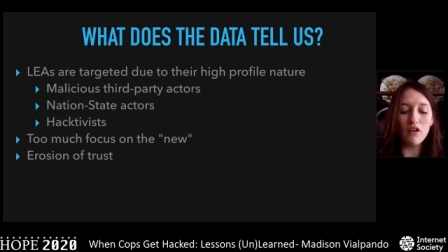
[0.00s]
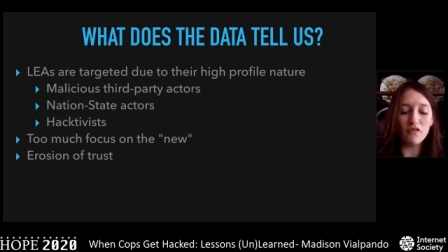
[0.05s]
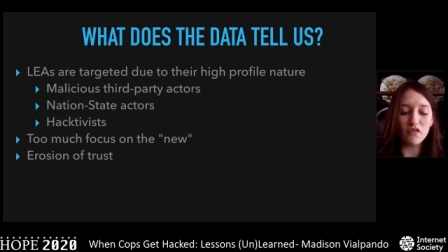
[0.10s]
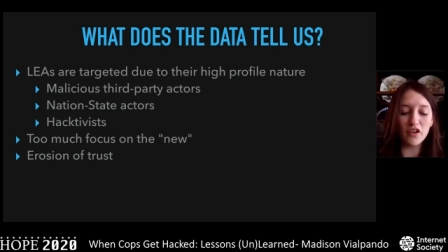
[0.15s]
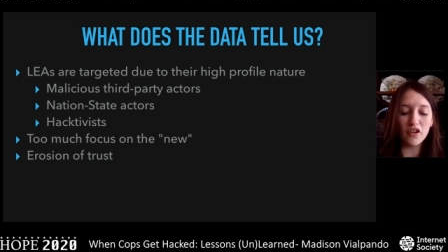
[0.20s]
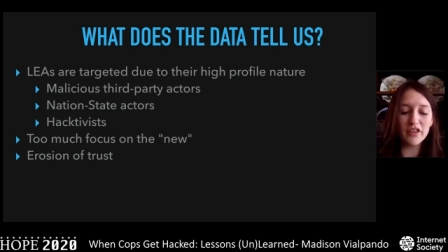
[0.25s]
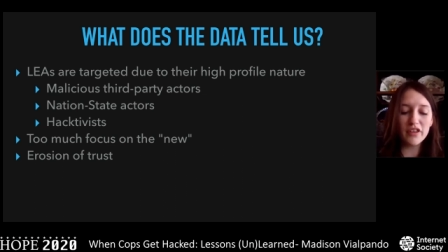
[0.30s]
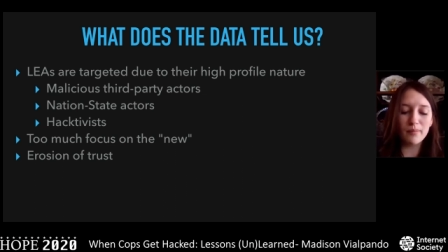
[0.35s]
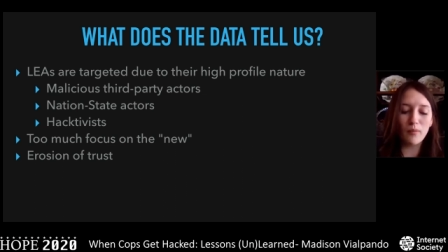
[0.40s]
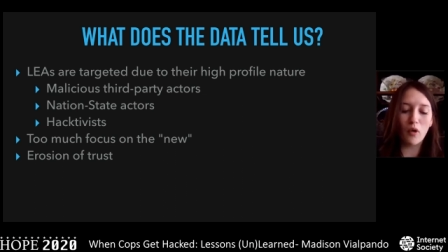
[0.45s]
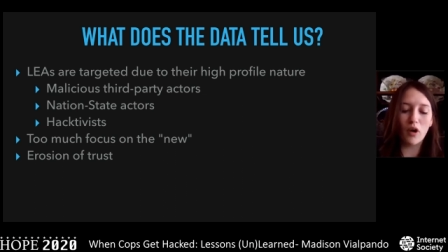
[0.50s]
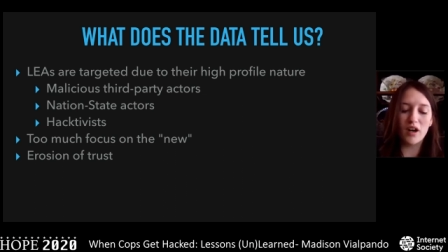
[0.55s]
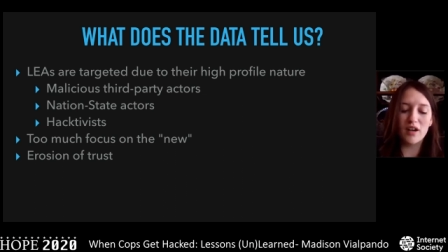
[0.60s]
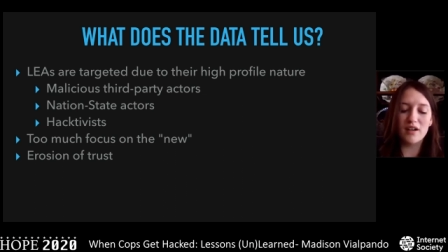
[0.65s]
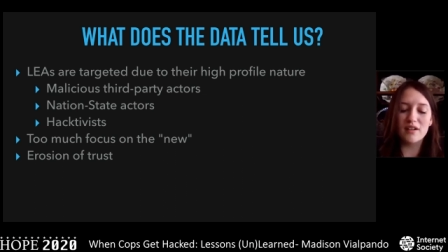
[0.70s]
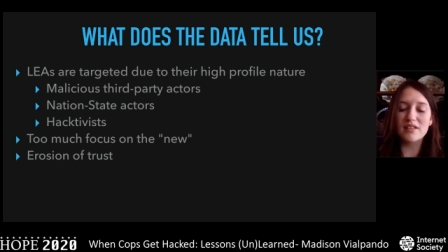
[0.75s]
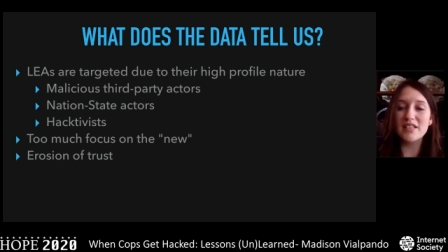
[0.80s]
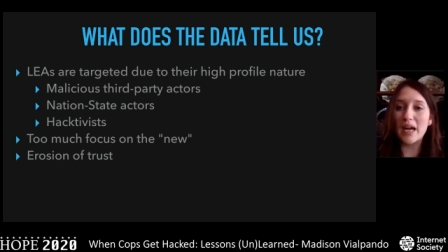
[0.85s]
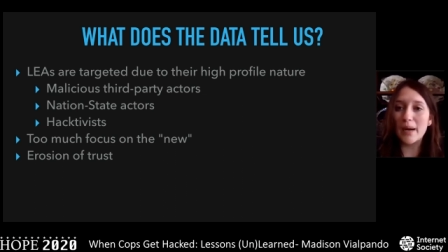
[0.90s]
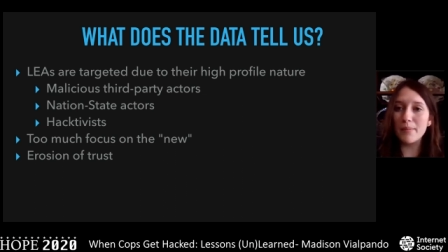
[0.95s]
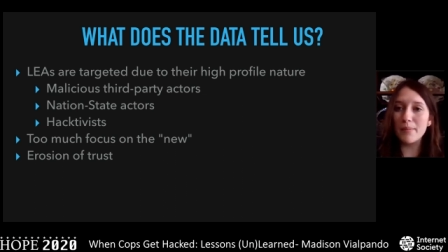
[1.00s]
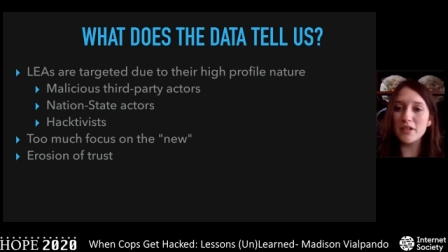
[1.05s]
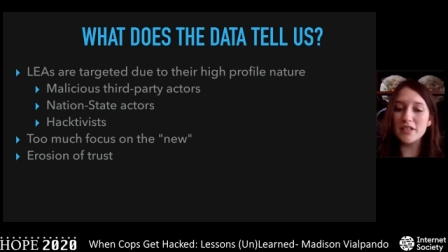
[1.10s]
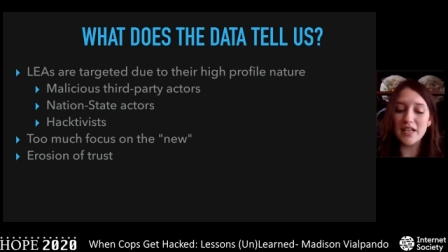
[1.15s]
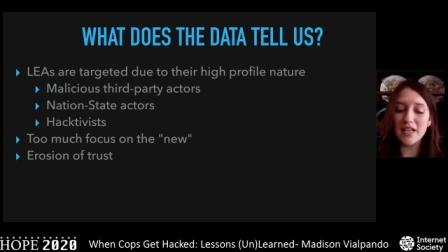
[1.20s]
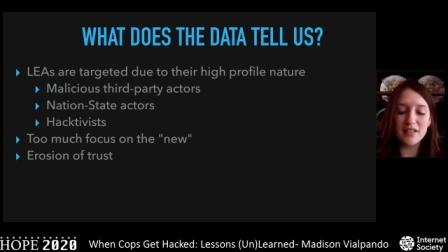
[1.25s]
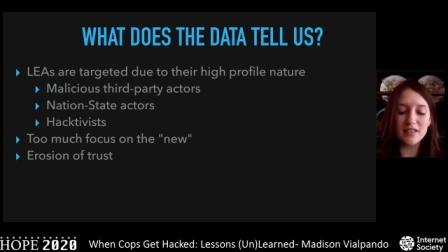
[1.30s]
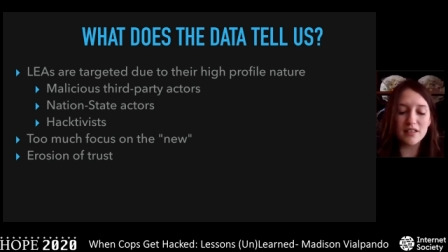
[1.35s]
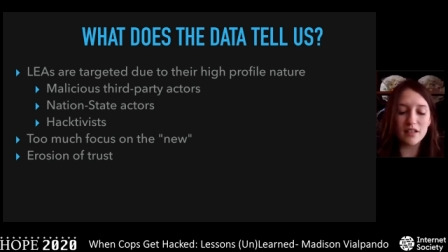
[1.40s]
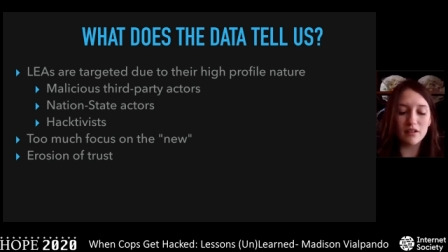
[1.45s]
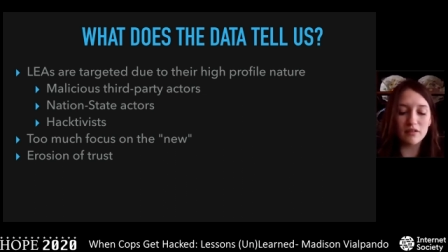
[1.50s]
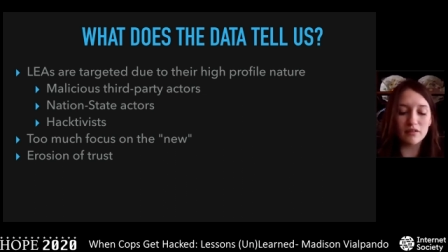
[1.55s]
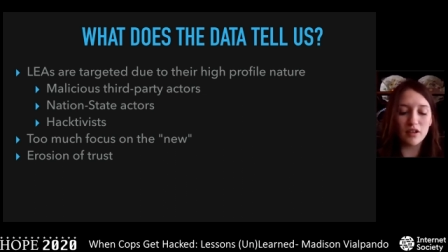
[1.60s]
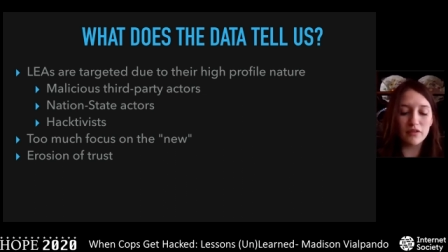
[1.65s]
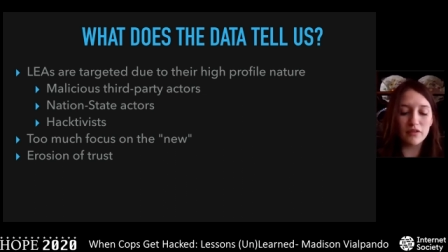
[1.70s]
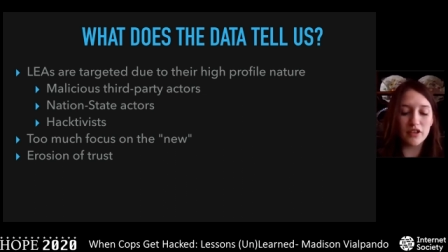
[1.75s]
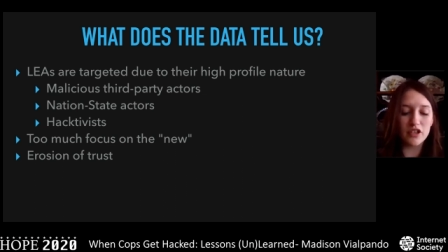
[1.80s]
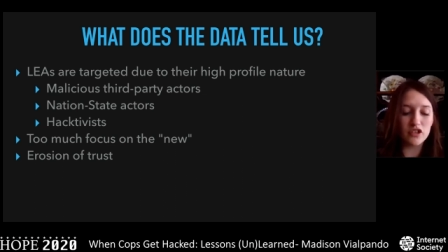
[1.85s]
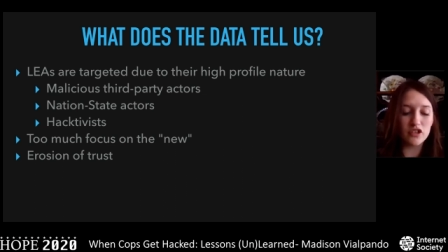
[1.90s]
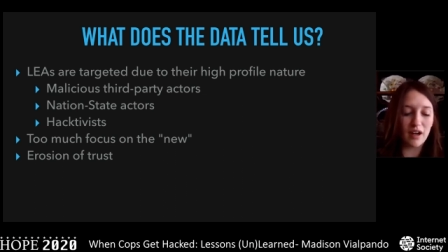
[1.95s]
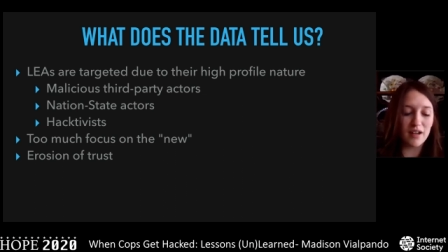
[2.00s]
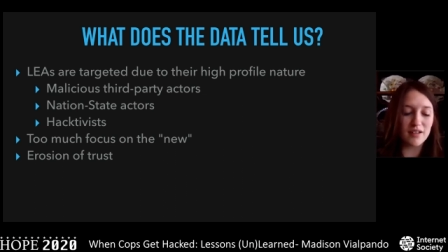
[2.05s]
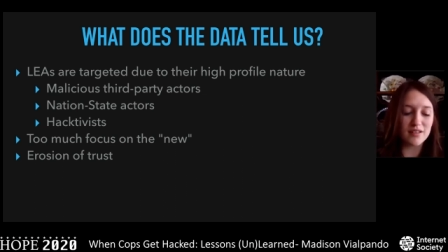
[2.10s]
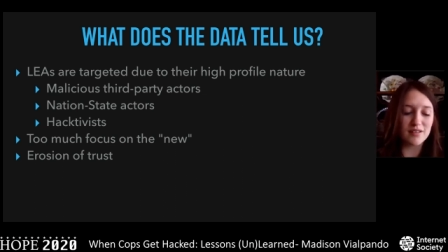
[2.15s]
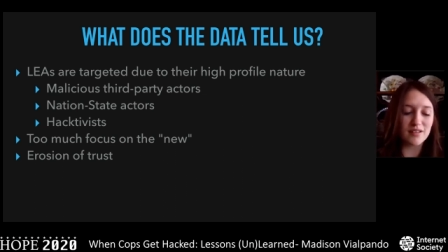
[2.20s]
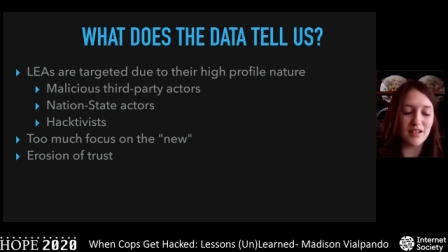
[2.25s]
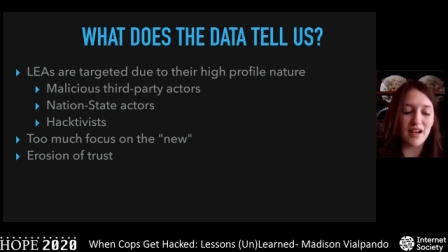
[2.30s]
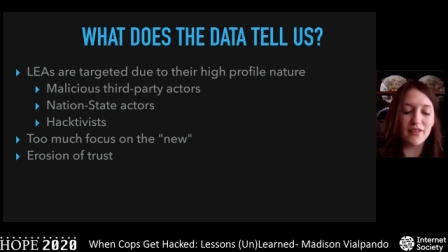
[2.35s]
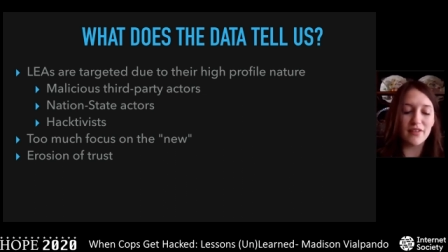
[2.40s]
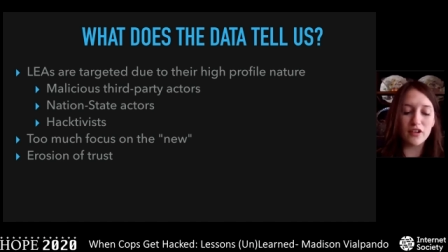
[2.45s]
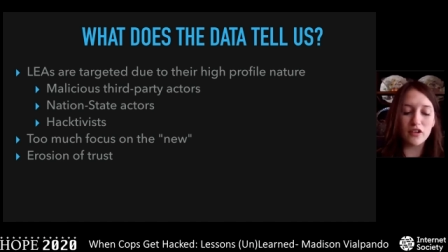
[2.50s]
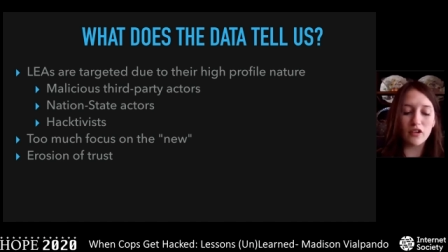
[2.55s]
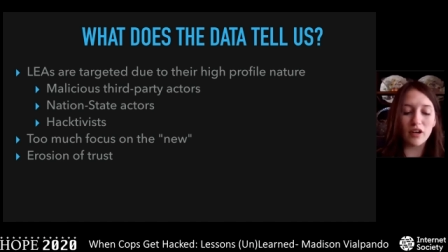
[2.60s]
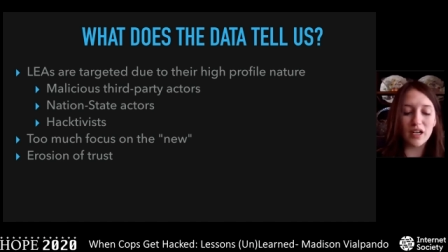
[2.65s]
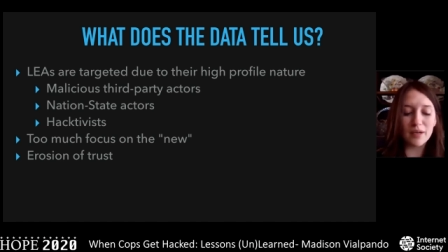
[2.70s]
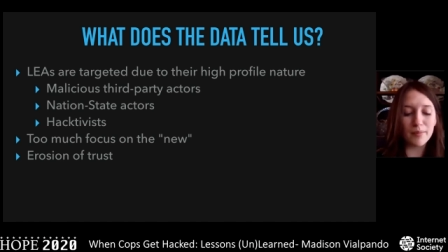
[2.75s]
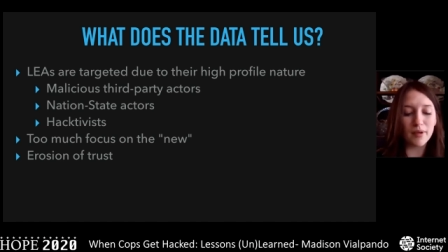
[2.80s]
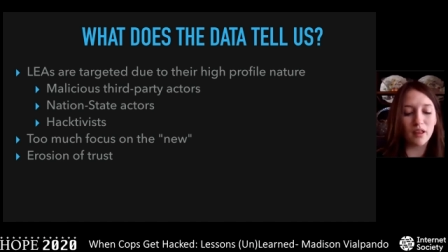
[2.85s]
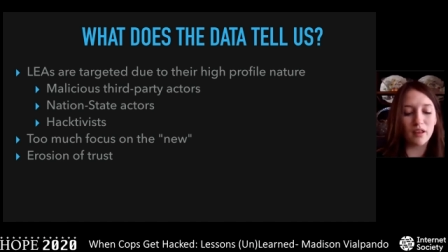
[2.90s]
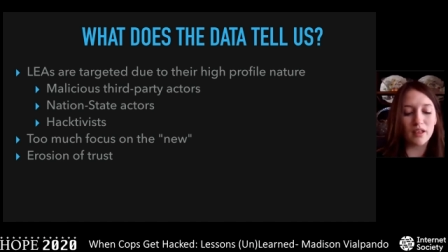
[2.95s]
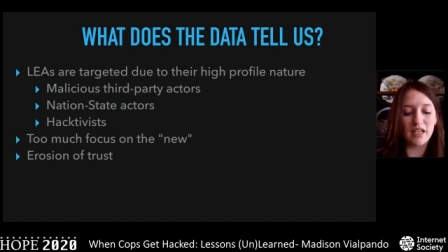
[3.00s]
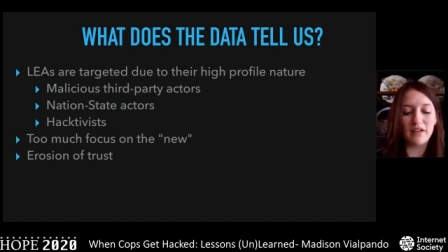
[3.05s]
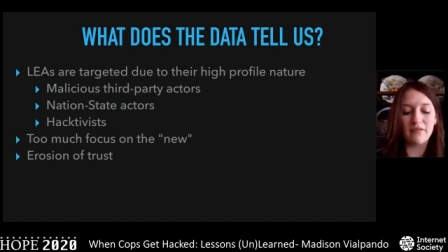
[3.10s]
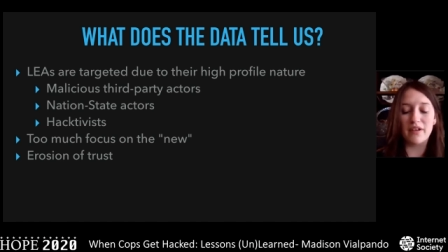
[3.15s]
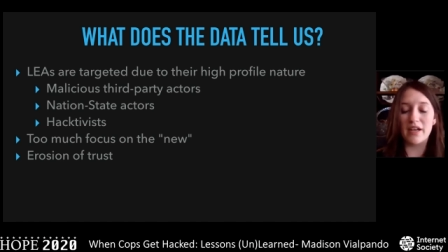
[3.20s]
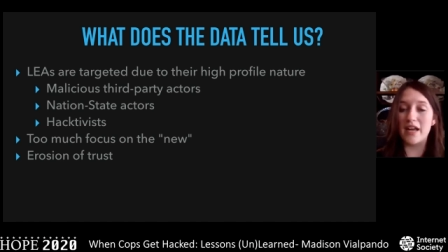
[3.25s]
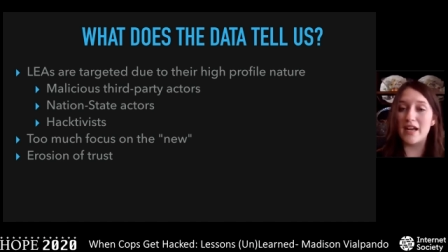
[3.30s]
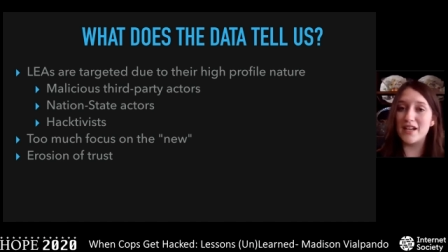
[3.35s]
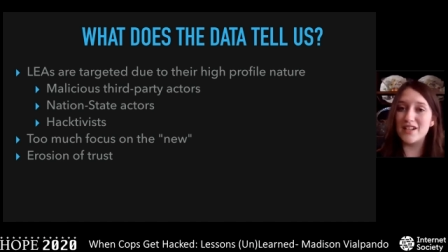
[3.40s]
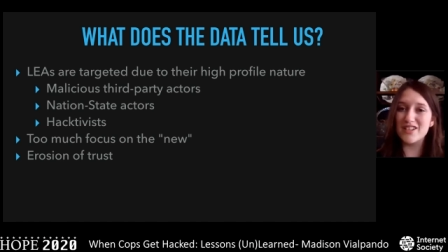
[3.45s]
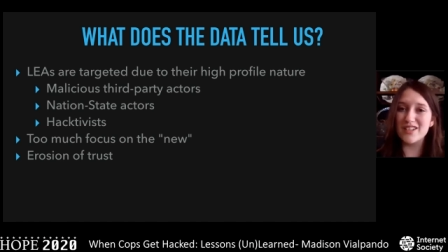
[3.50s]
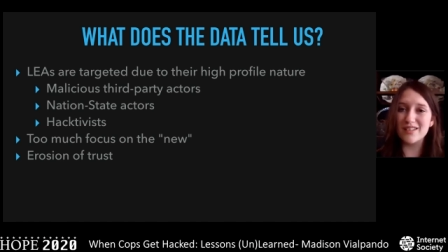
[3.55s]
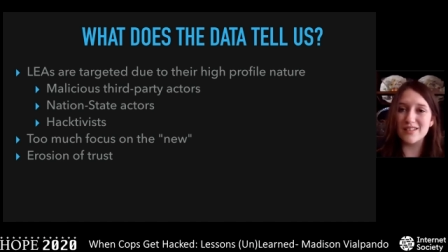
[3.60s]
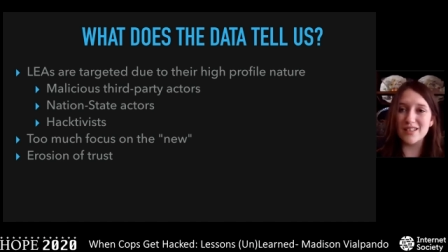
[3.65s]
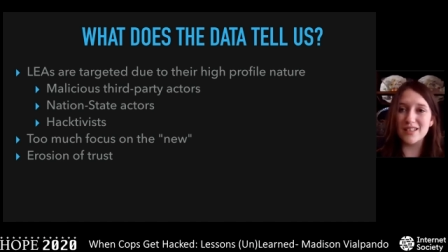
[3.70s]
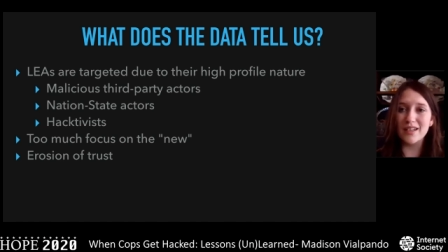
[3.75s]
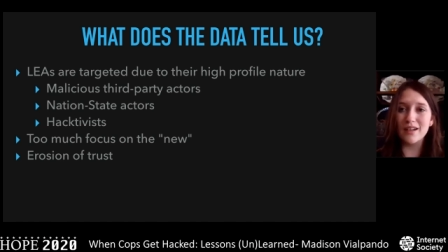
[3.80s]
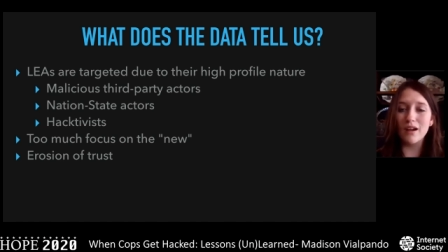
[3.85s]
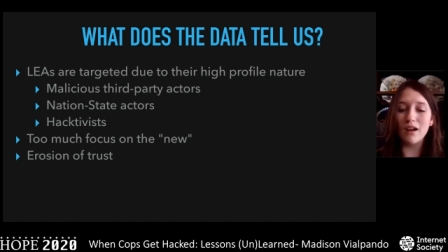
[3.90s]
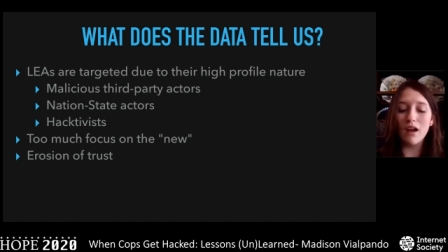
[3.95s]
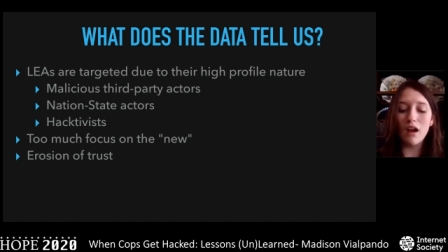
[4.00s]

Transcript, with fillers: Furthermore, cyber attacks erode the trust and the credibility of an agency,